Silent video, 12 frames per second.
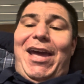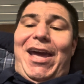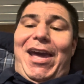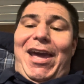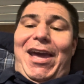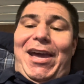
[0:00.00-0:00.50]

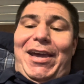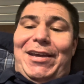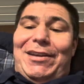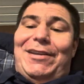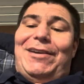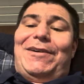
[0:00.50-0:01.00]

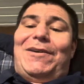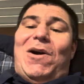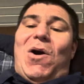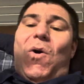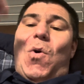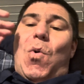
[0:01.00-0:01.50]
And
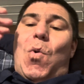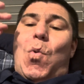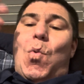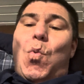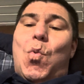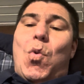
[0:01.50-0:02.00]

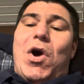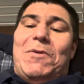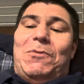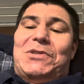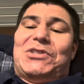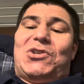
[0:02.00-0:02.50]

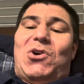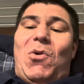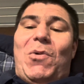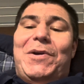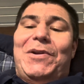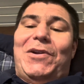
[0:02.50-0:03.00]
what was
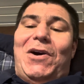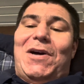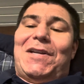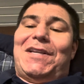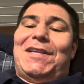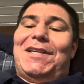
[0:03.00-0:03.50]
going
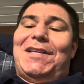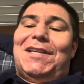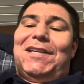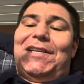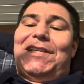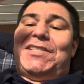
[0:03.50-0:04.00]
on
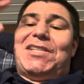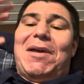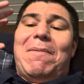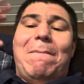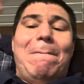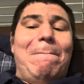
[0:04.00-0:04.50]
is
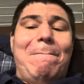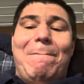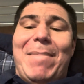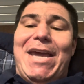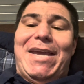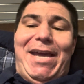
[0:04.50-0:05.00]

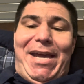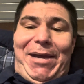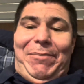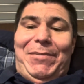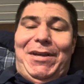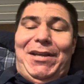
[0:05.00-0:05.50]

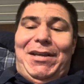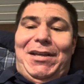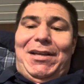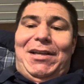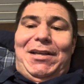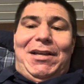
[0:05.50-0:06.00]
mayhem.
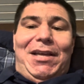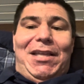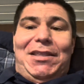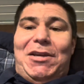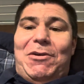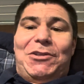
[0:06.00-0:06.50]

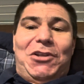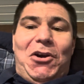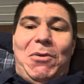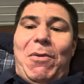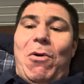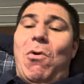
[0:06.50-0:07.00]
They were
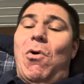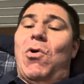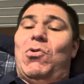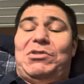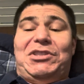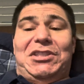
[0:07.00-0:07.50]
talking about,
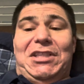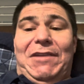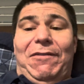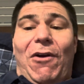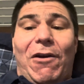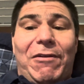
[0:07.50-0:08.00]
oh,
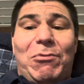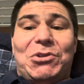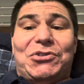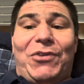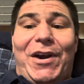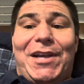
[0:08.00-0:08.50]
Steve Harvey
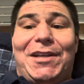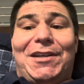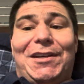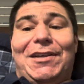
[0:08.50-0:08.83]
was right.